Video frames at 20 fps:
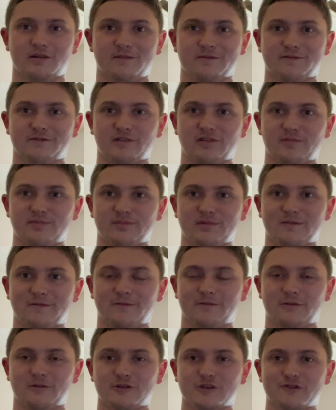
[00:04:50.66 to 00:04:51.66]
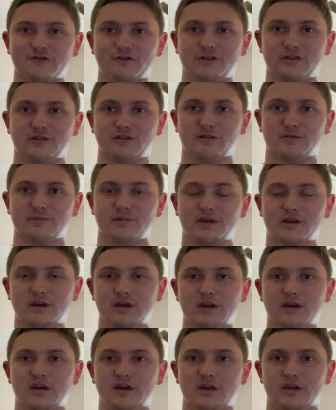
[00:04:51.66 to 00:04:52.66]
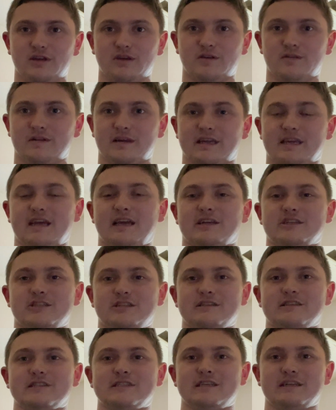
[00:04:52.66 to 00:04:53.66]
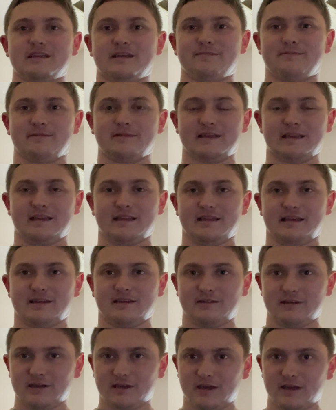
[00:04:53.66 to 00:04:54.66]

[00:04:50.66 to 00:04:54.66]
from the first film, you actually see him getting